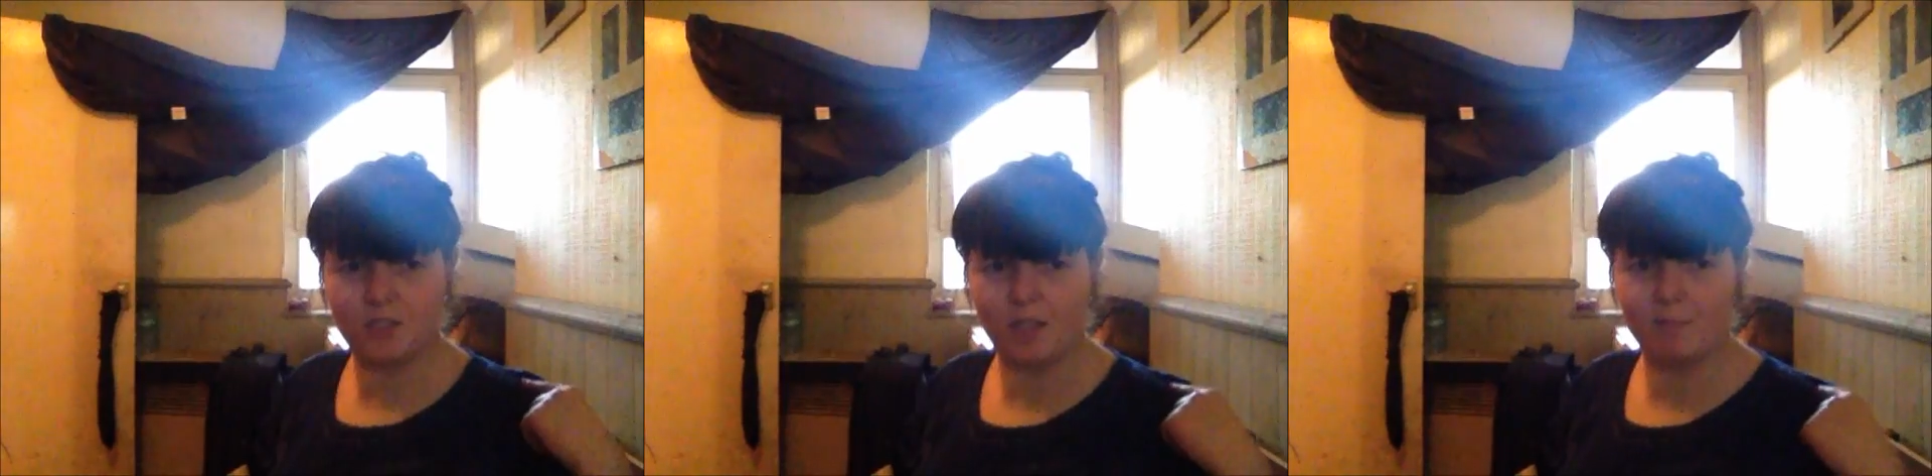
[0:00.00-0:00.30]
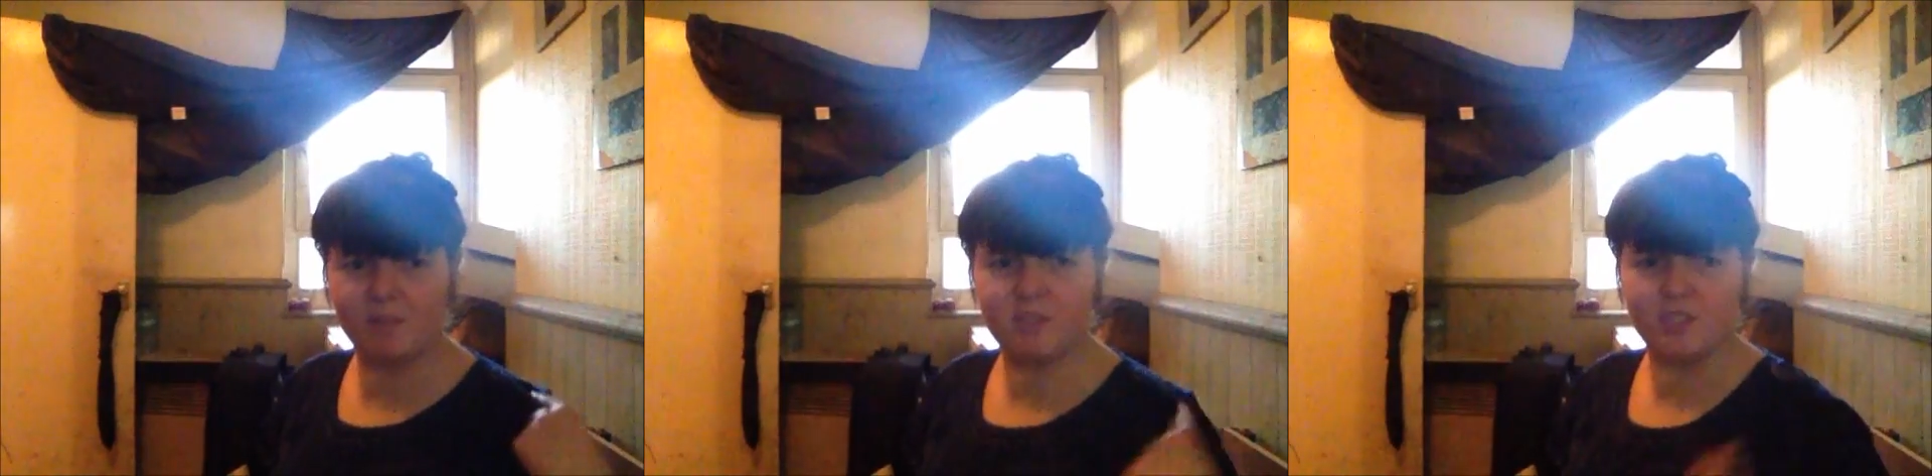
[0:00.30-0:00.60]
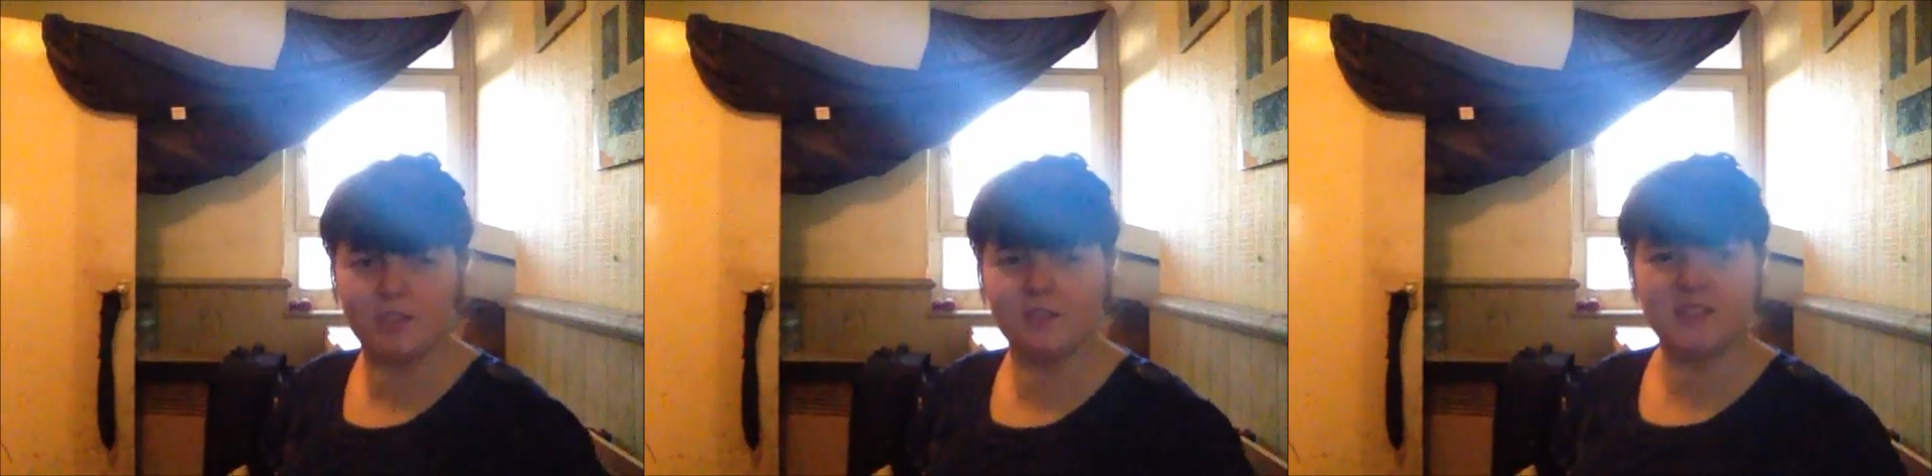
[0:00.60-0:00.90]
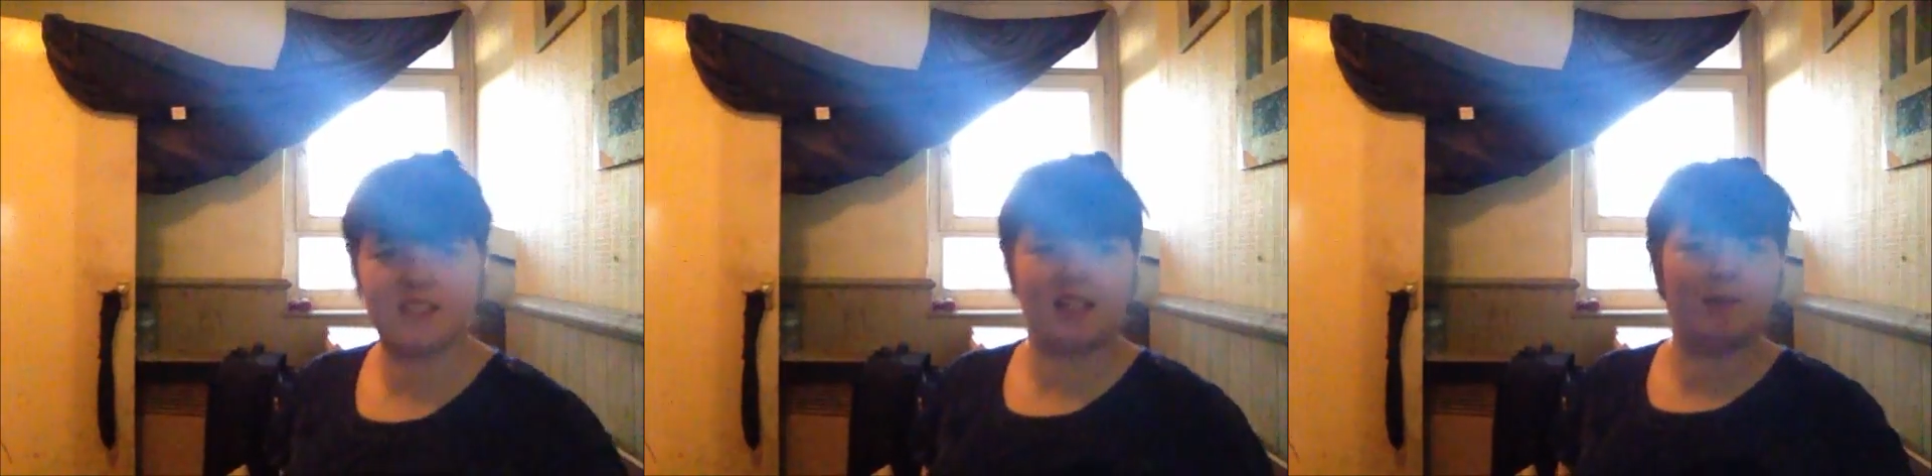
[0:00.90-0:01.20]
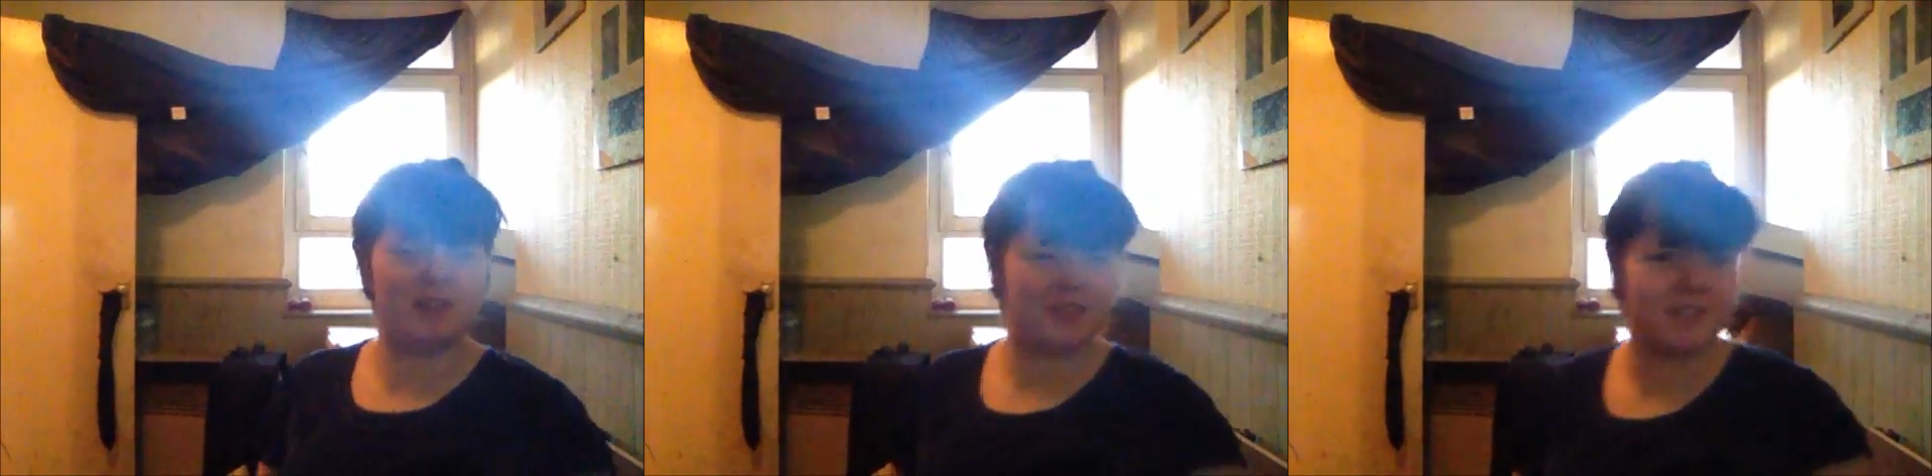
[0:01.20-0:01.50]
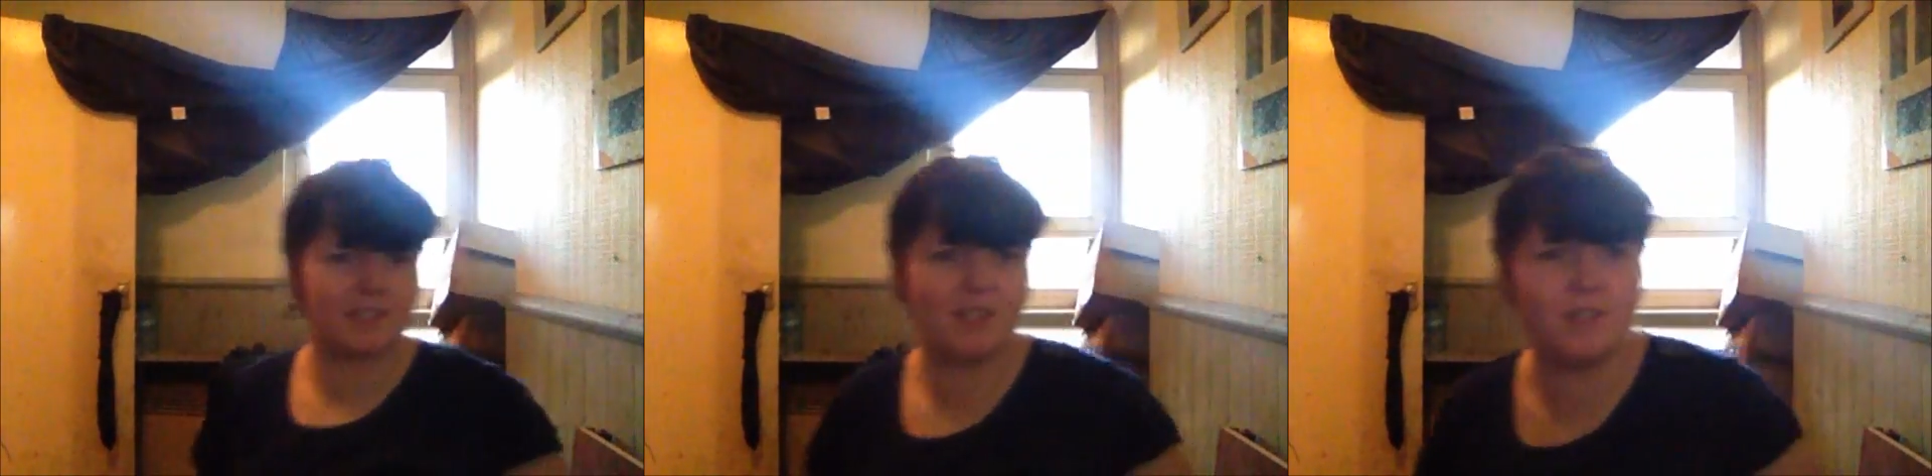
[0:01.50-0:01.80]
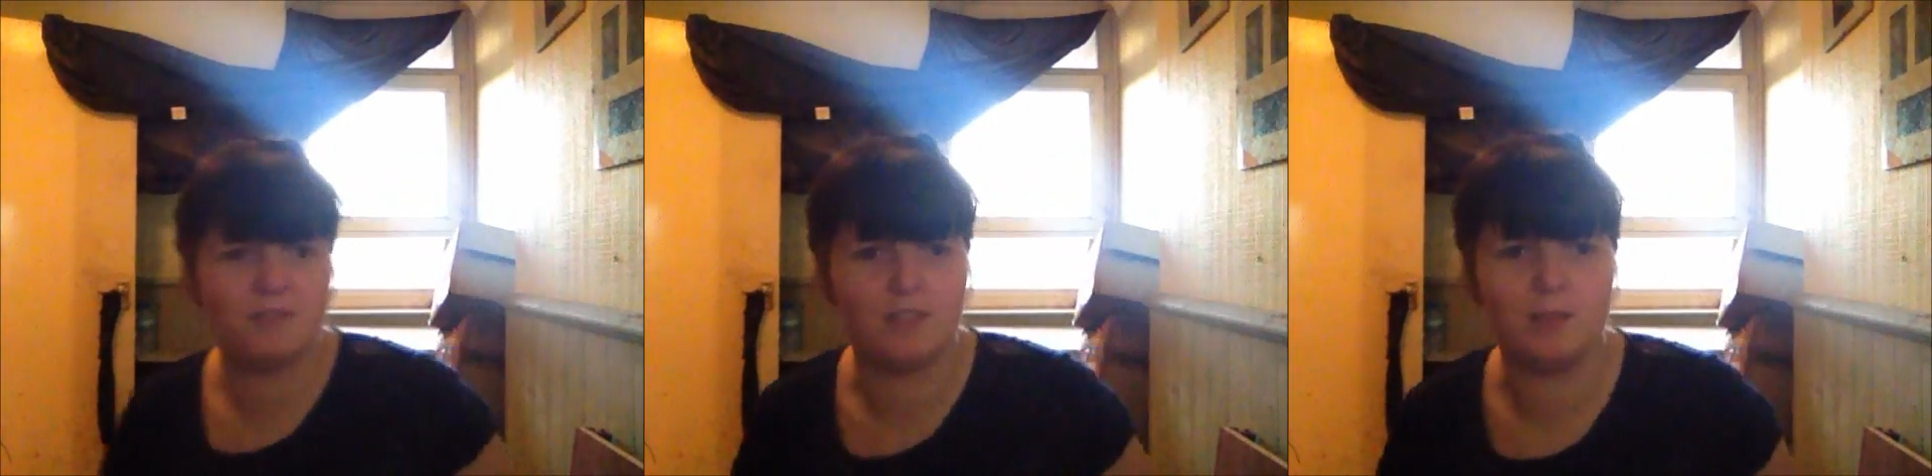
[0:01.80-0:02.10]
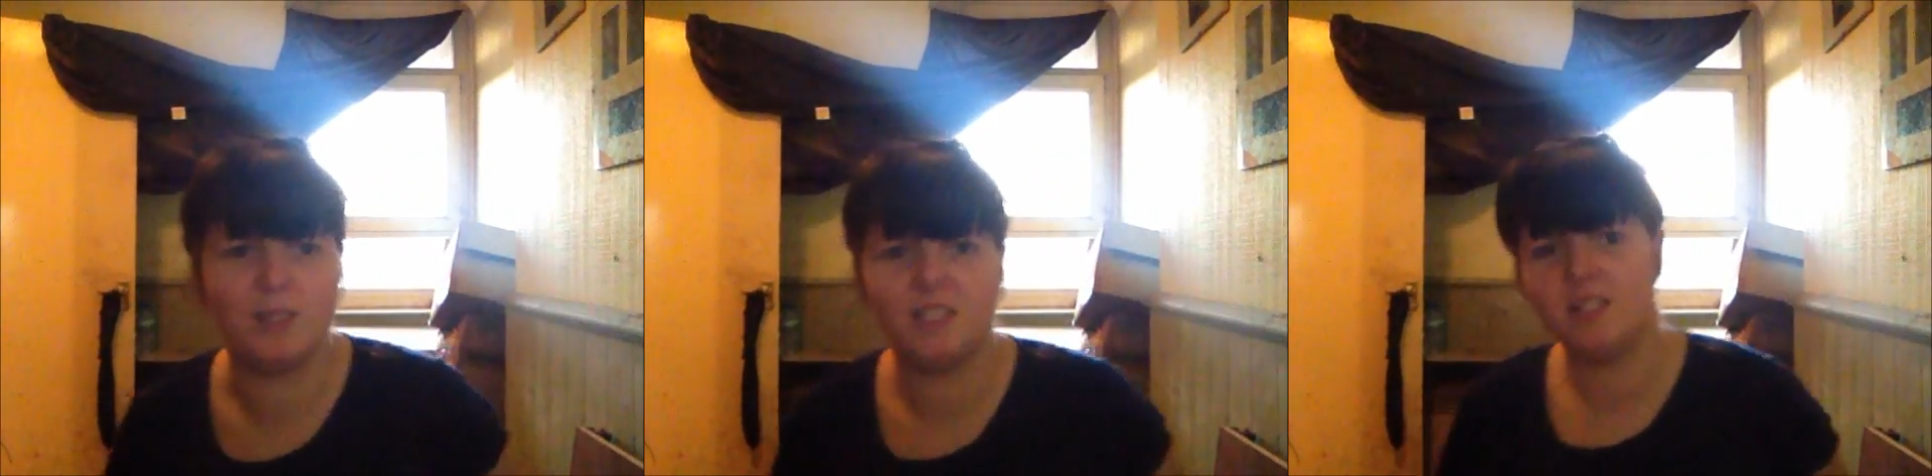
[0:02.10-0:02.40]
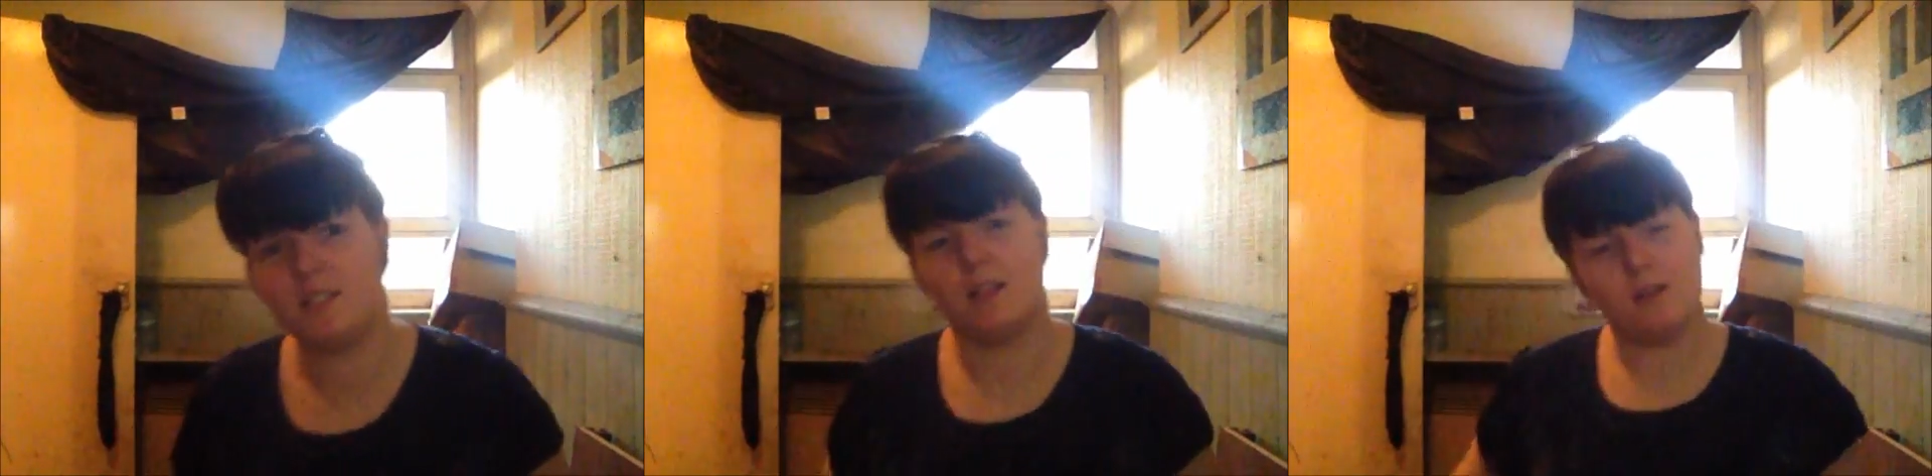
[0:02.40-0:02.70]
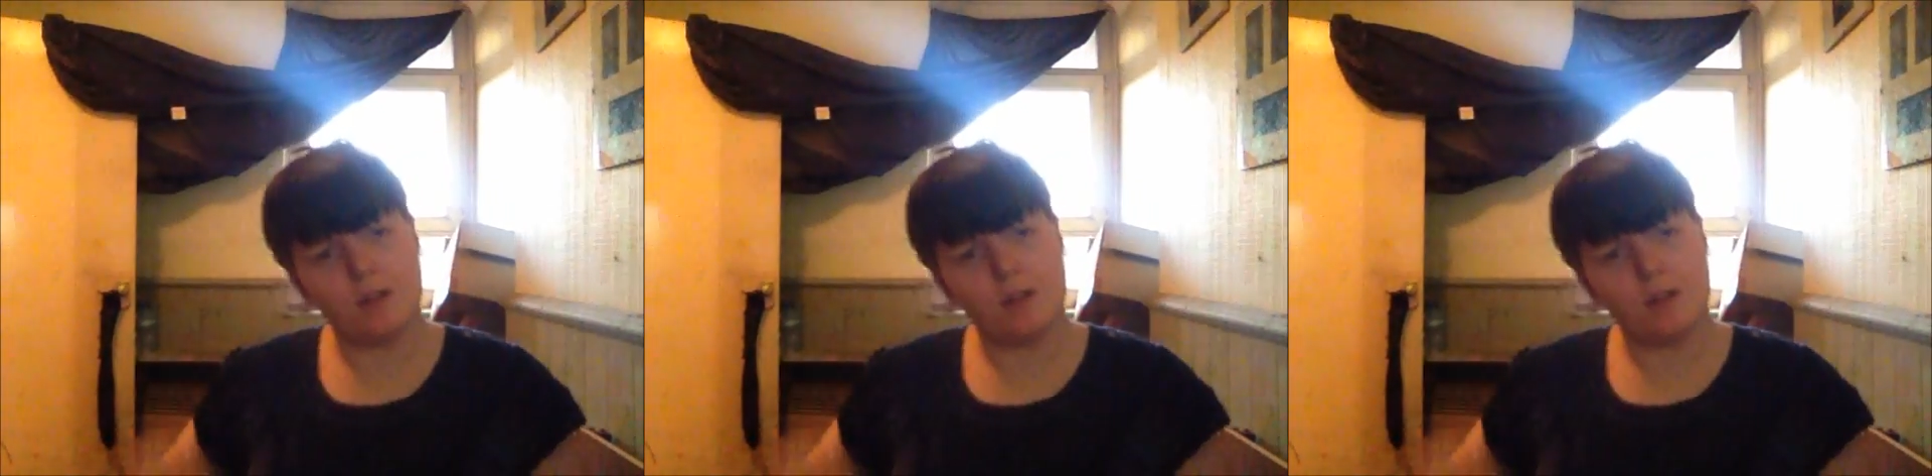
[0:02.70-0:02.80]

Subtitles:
shame. I should notice that before I started filming this.